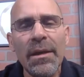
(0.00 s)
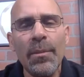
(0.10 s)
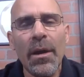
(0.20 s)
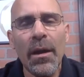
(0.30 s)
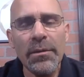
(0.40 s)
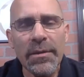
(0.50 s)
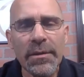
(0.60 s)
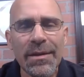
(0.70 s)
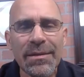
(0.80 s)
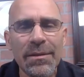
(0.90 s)
but I'll
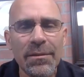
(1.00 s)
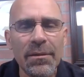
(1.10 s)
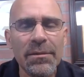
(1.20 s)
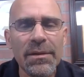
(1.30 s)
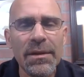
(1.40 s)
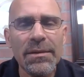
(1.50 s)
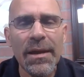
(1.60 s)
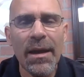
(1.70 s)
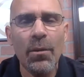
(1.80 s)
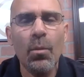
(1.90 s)
discuss in a little
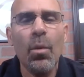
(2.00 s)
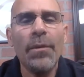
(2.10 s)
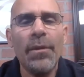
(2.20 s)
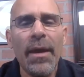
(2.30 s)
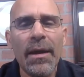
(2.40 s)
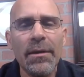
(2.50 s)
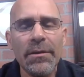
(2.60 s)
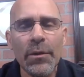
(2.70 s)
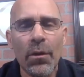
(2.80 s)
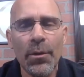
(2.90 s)
detail what that
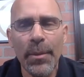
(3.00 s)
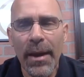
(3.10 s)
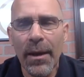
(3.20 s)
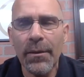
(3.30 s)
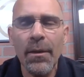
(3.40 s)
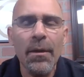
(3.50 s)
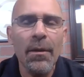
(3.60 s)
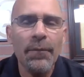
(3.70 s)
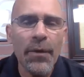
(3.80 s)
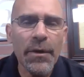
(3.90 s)
is all about.
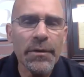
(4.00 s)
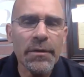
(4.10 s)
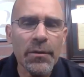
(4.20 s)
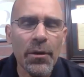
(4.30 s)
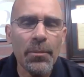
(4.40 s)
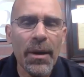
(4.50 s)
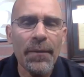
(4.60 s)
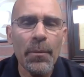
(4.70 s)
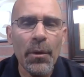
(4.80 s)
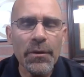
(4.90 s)
First, let's talk
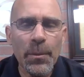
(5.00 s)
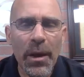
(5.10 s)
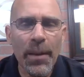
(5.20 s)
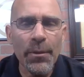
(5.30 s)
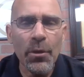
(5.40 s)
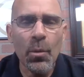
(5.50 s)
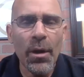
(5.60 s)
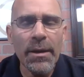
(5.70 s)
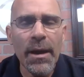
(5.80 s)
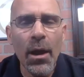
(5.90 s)
about the most popular
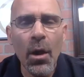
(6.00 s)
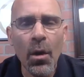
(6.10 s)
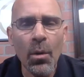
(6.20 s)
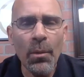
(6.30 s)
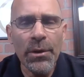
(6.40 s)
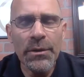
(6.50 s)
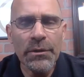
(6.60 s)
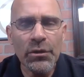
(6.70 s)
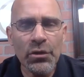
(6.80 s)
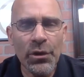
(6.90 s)
one, homeowner's
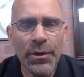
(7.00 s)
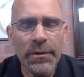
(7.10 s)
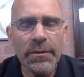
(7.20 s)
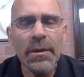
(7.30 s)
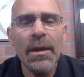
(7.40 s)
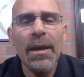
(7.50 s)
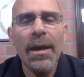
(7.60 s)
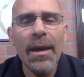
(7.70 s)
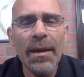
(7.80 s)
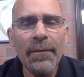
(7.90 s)
insurance.
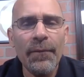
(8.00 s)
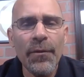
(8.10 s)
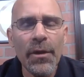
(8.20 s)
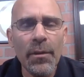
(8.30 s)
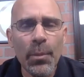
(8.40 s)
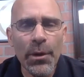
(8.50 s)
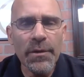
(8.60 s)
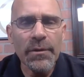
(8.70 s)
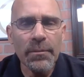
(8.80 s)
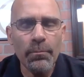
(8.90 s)
Every
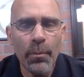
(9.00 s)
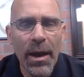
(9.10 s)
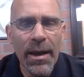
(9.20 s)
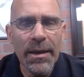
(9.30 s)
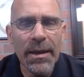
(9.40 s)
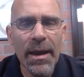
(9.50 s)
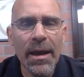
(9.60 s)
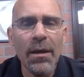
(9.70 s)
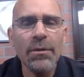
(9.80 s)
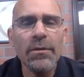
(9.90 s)
person buying a
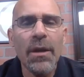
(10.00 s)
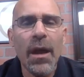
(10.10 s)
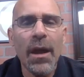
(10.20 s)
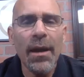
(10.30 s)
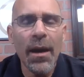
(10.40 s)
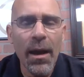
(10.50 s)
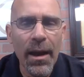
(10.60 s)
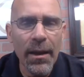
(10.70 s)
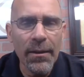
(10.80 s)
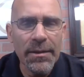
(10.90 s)
house, I
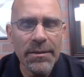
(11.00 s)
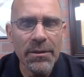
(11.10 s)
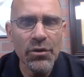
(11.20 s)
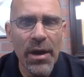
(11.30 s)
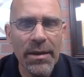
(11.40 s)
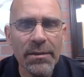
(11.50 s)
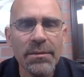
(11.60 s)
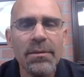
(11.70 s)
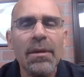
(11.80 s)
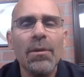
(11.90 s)
highly
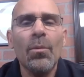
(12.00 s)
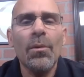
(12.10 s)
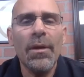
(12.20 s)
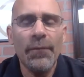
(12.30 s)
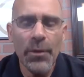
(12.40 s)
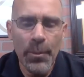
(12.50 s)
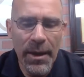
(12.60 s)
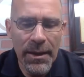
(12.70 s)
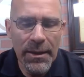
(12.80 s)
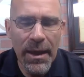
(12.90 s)
suggest, if you're
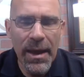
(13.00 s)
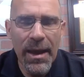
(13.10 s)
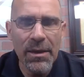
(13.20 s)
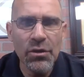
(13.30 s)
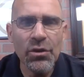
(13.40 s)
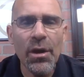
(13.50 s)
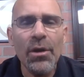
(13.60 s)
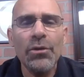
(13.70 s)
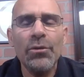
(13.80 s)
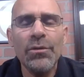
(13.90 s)
paying cash,
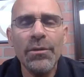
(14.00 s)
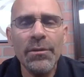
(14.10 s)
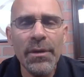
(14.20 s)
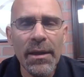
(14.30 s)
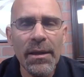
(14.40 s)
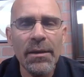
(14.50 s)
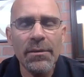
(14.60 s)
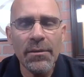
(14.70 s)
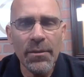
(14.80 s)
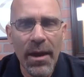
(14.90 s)
you need
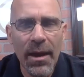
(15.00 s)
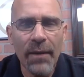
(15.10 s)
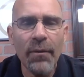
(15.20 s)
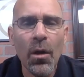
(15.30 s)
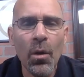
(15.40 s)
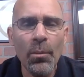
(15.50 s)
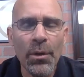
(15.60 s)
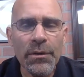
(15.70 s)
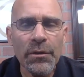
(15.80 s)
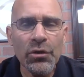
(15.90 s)
to have
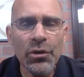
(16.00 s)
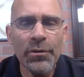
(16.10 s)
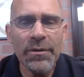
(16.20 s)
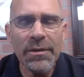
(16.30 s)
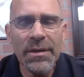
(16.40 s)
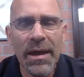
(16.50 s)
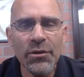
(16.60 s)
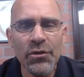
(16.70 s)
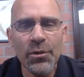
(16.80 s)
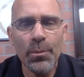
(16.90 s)
homeowner's insurance
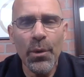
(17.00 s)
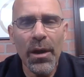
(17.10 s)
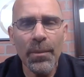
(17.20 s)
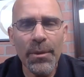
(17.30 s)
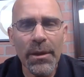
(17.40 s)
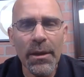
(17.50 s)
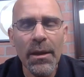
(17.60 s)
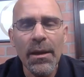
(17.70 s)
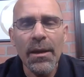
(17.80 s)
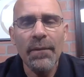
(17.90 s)
attached to your property.
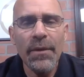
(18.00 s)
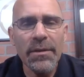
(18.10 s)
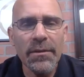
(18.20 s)
If there's